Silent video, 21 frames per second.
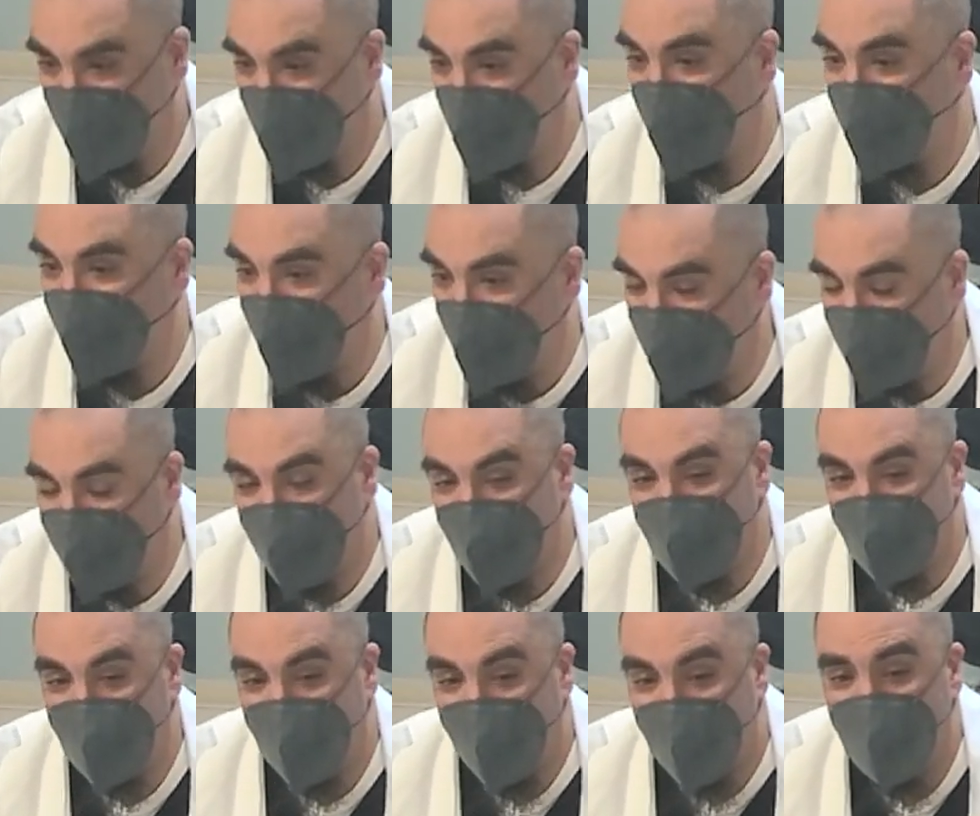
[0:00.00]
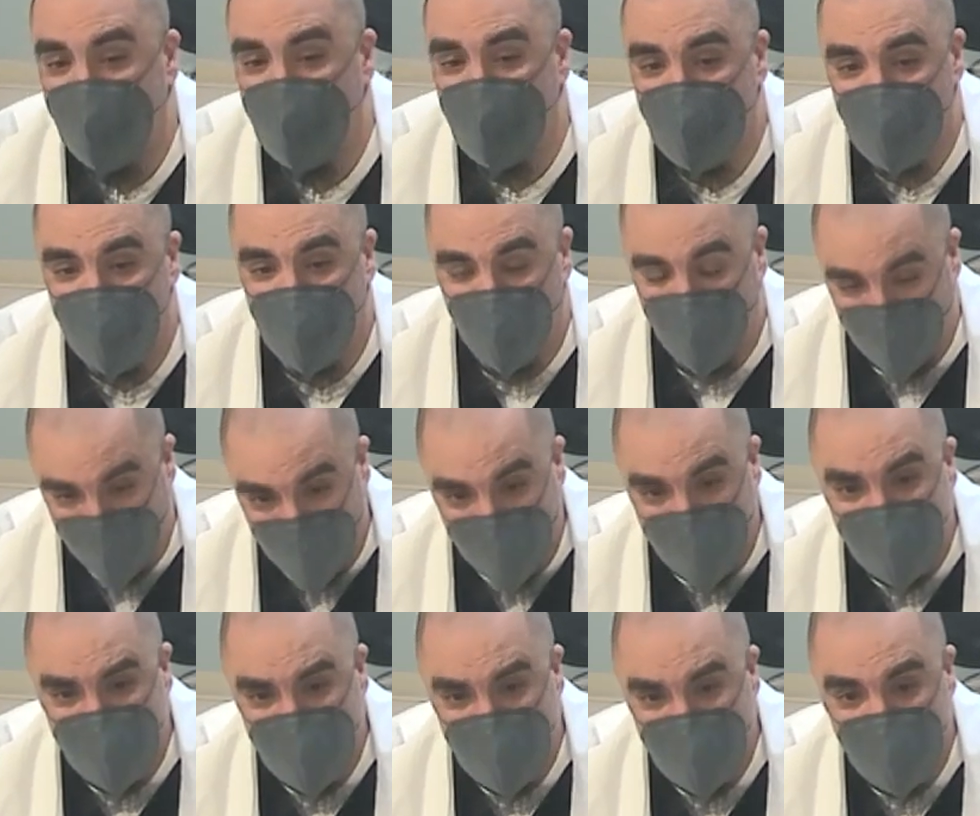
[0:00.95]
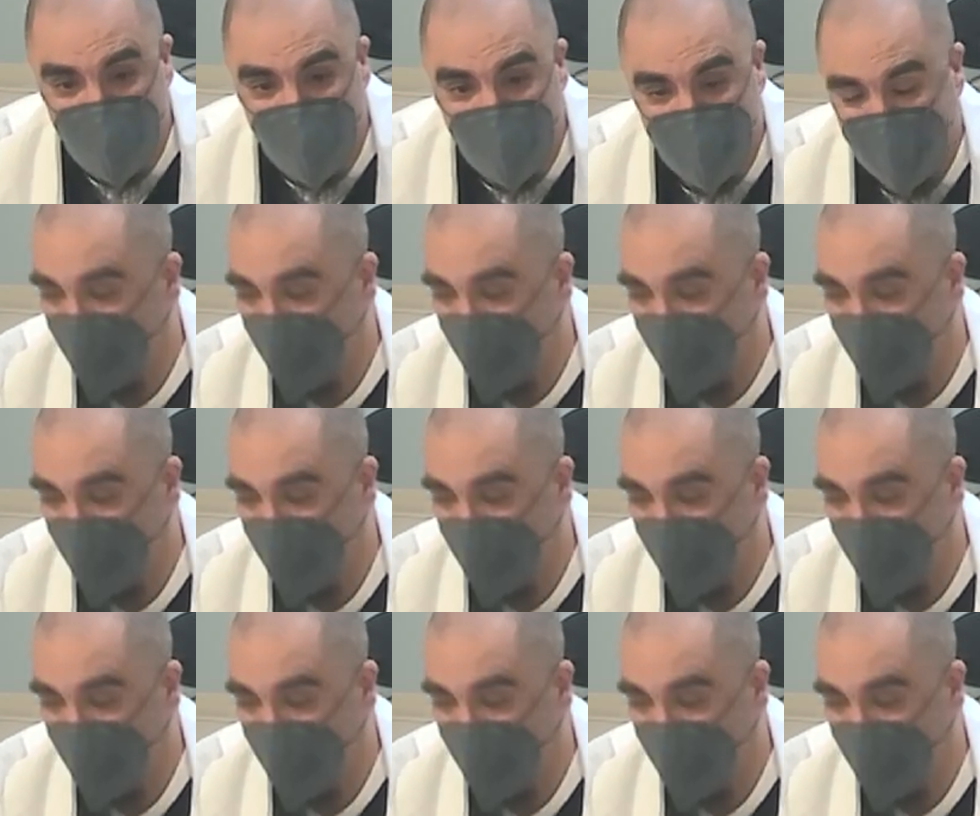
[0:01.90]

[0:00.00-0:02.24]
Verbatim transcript: is there an 18 size? There is.